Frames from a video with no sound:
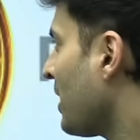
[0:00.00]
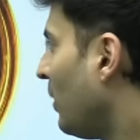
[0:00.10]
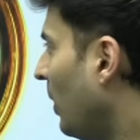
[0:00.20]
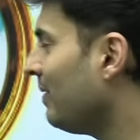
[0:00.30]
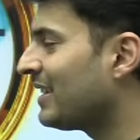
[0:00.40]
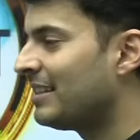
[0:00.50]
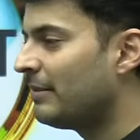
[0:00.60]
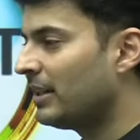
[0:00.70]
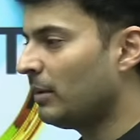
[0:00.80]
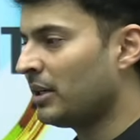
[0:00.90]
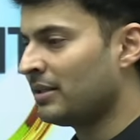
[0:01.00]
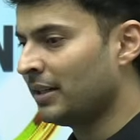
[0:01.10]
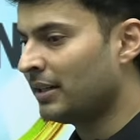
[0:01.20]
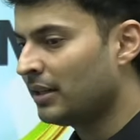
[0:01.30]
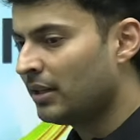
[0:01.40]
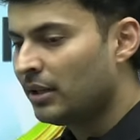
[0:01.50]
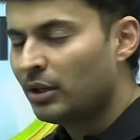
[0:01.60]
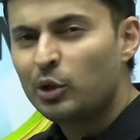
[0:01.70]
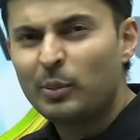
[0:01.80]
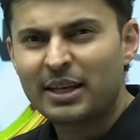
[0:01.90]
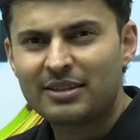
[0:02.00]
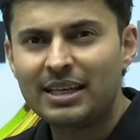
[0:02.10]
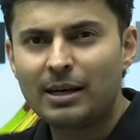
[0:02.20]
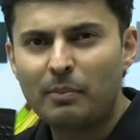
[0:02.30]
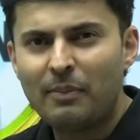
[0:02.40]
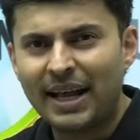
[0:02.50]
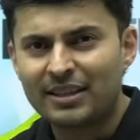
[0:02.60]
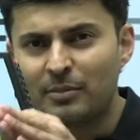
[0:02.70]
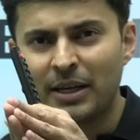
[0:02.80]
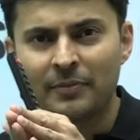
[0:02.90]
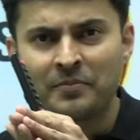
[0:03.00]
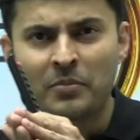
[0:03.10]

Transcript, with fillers: Always live in the present you might have seen a batsman